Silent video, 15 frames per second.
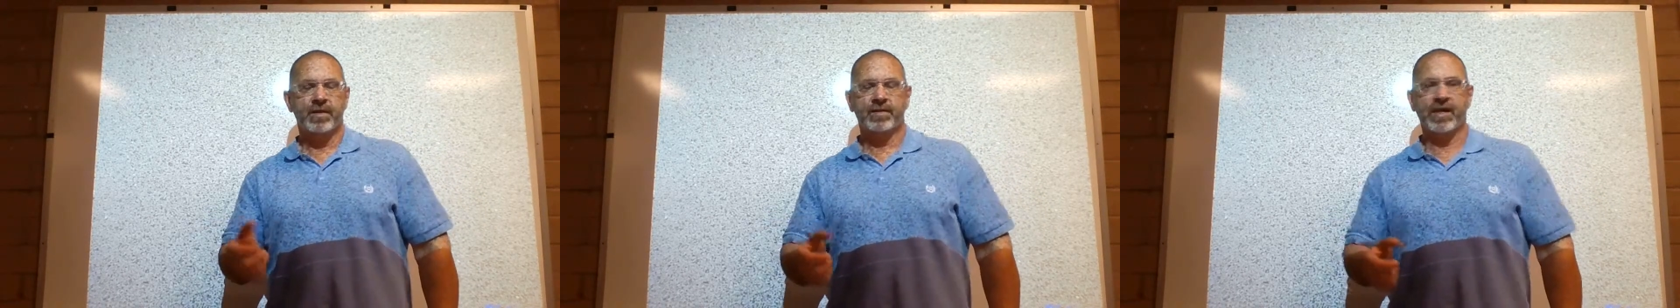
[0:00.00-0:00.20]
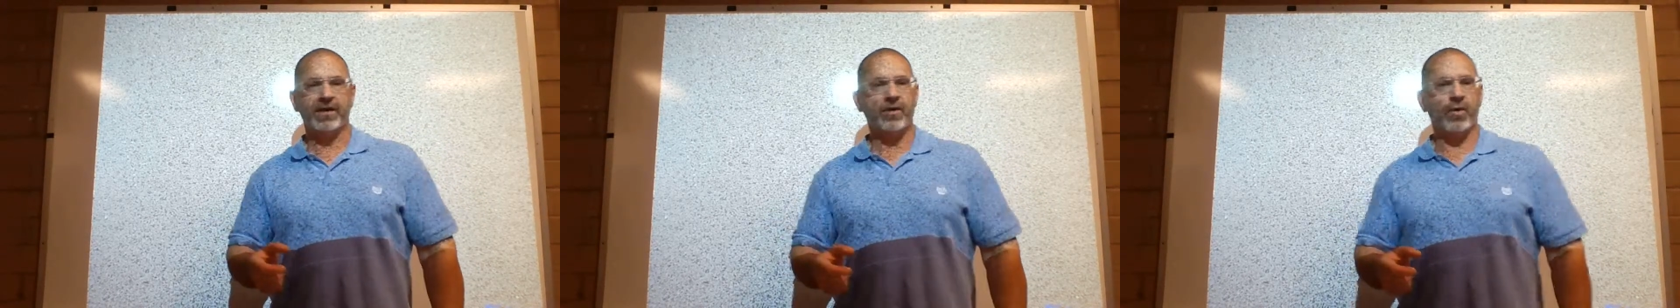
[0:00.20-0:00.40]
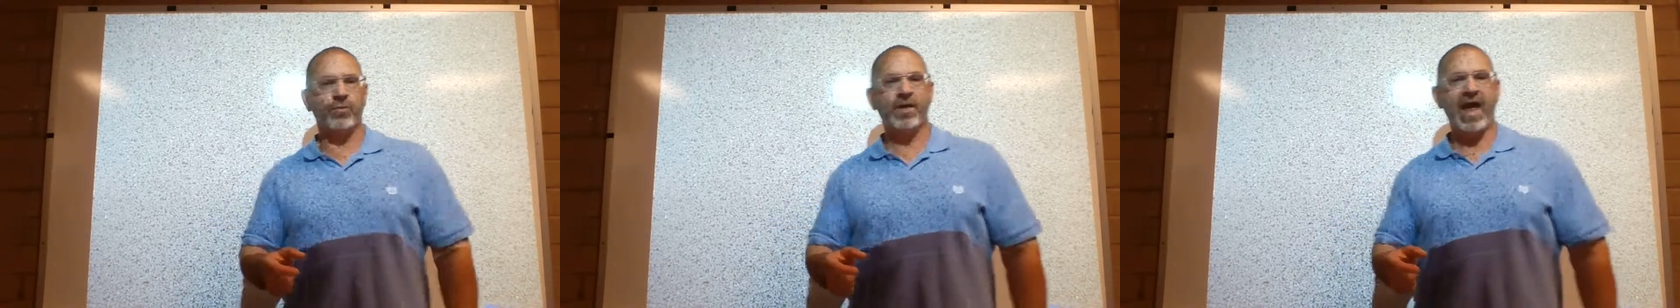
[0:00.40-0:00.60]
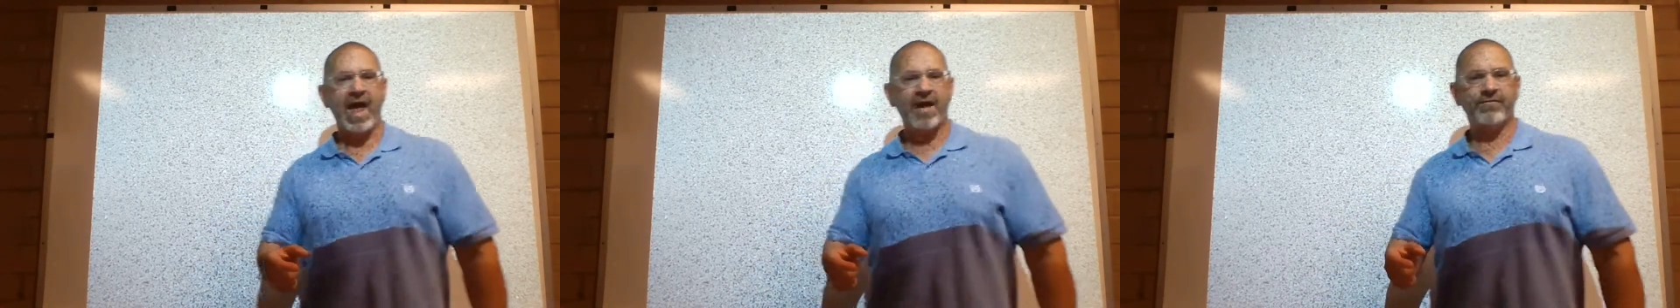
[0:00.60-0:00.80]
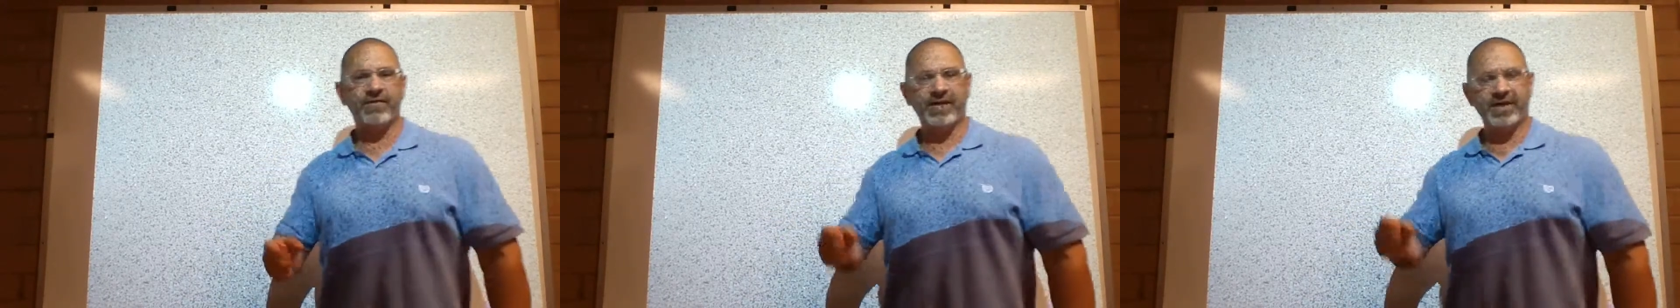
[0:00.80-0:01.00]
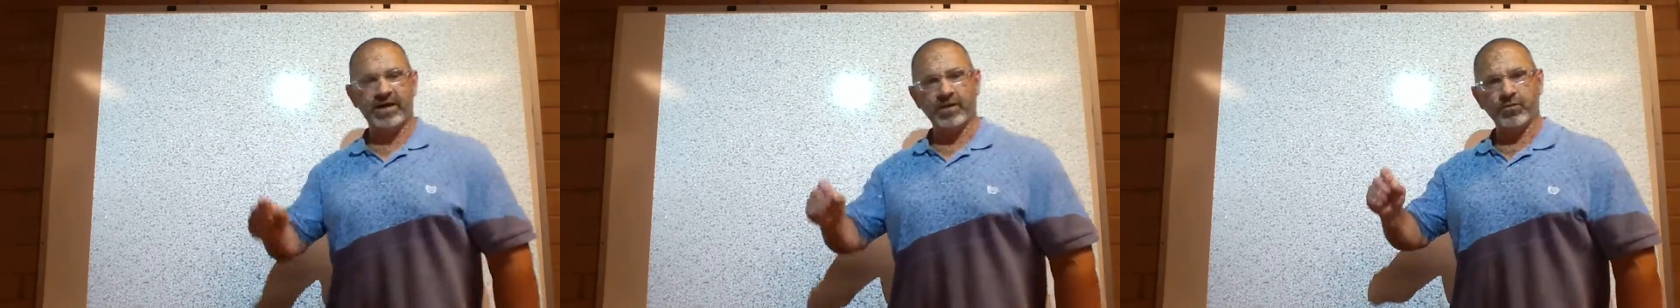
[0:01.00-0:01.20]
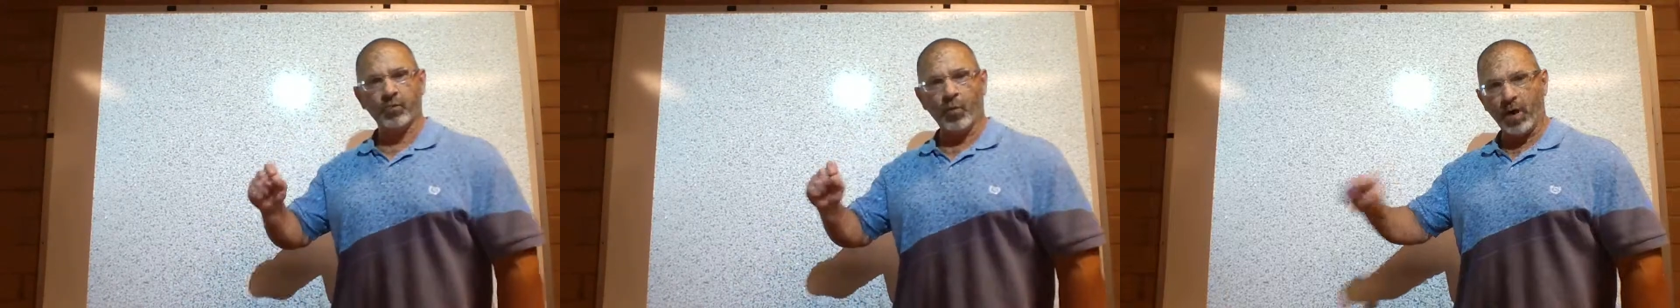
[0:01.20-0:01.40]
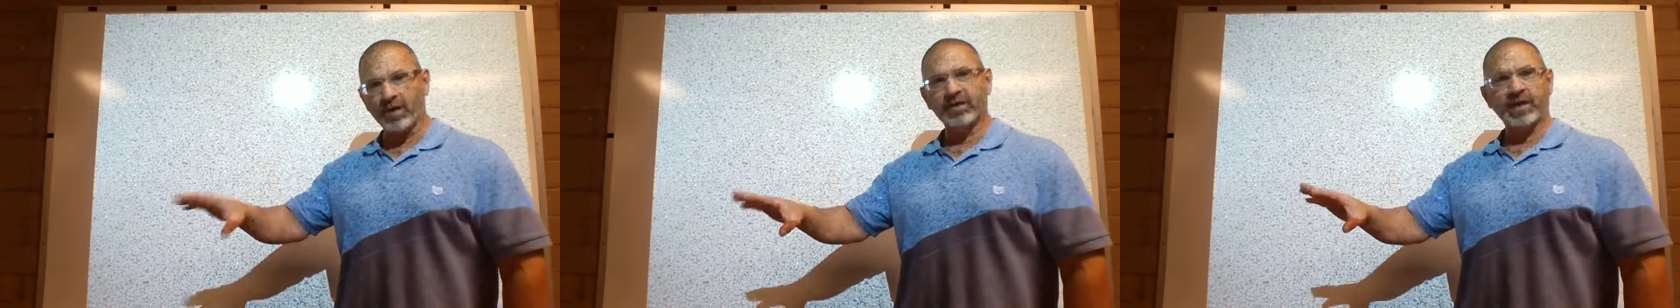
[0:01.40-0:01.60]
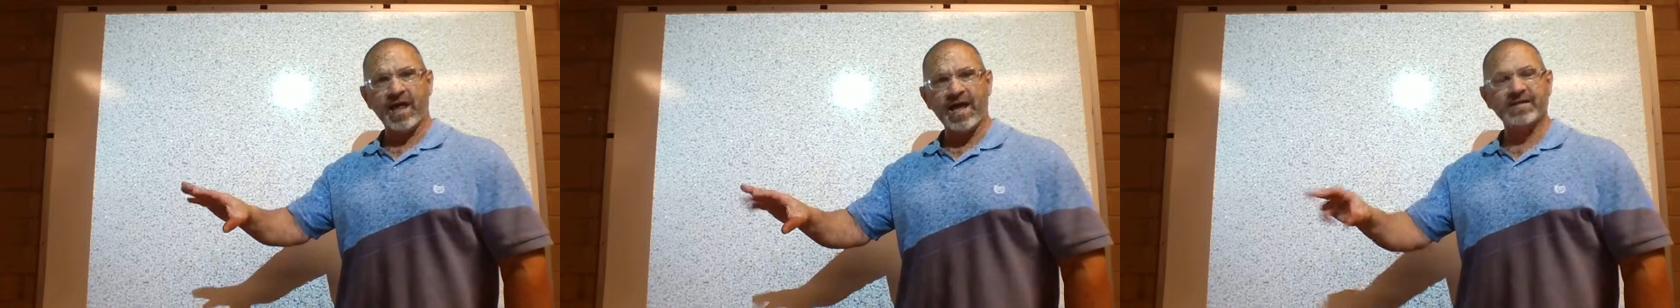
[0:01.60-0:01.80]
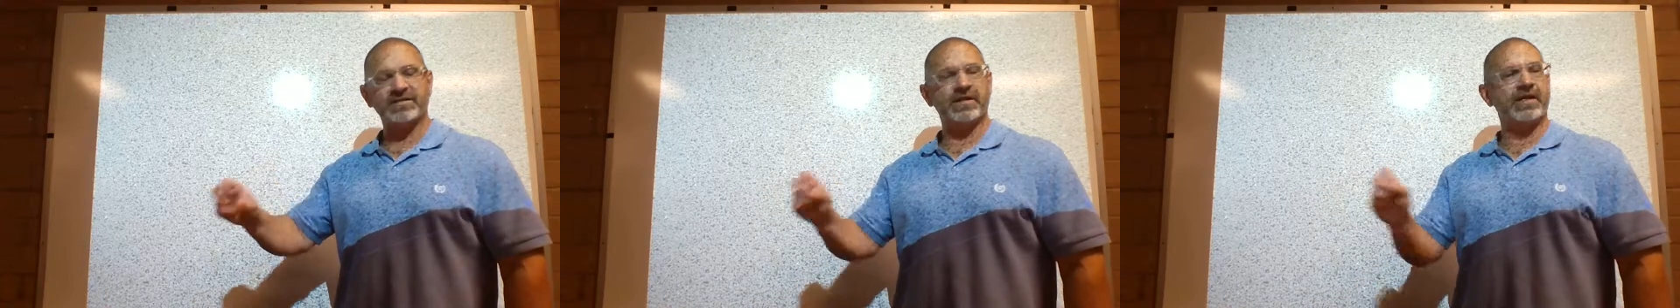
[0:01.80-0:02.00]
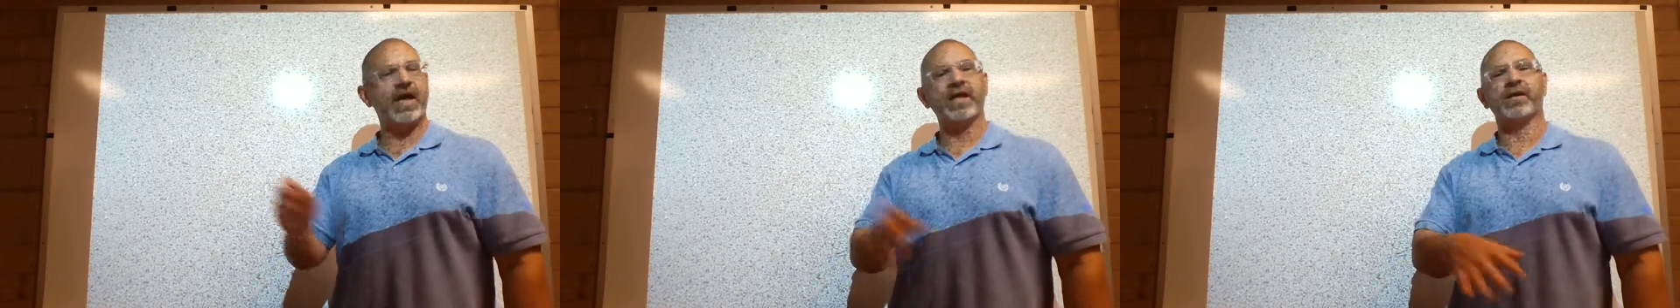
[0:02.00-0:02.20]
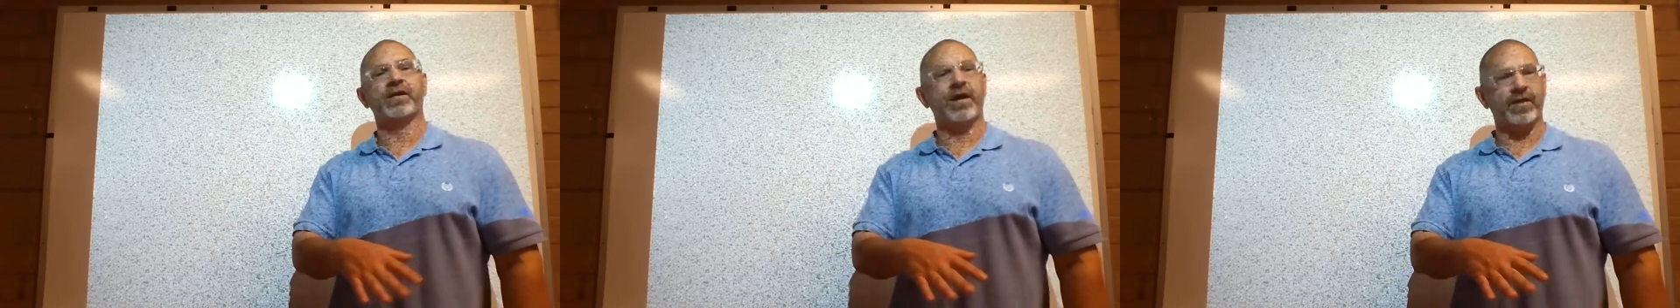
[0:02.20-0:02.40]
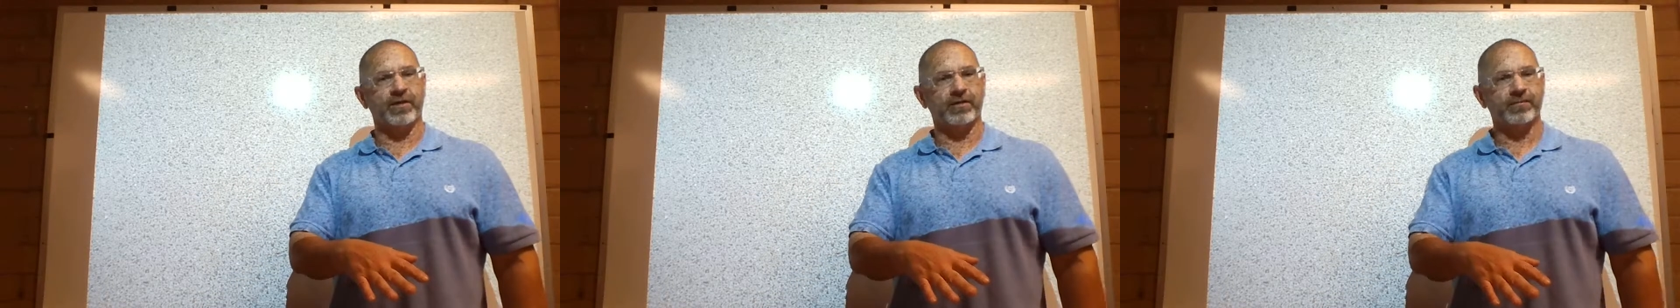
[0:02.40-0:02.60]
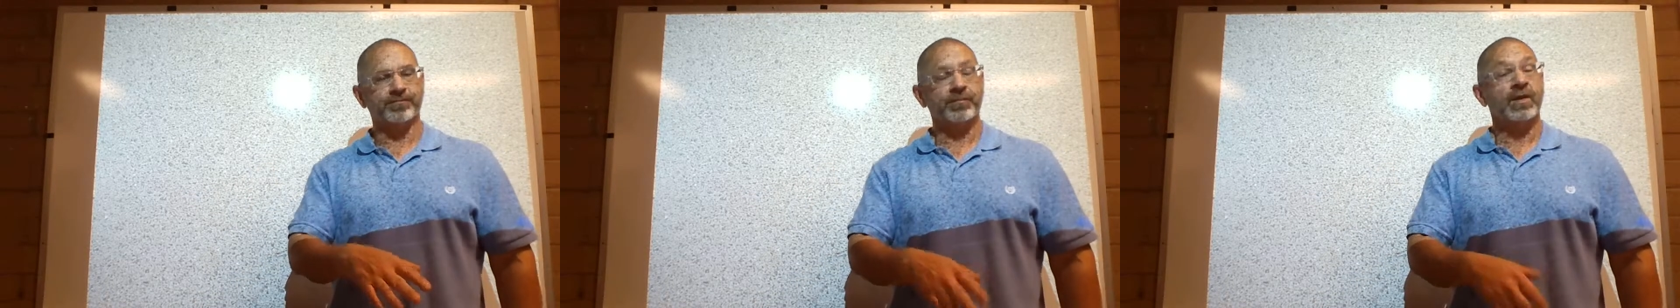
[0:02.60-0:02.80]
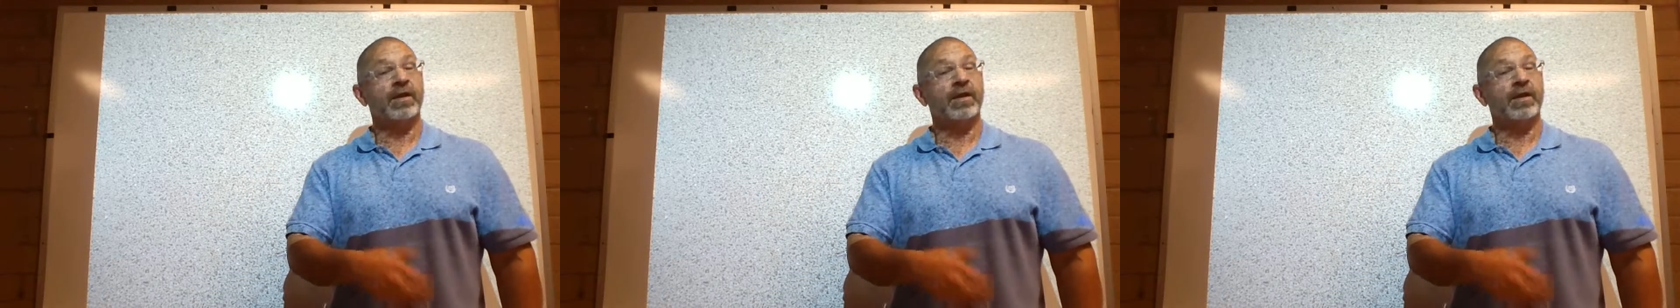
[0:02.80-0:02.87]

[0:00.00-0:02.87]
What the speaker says: they don't have it in one class and not another.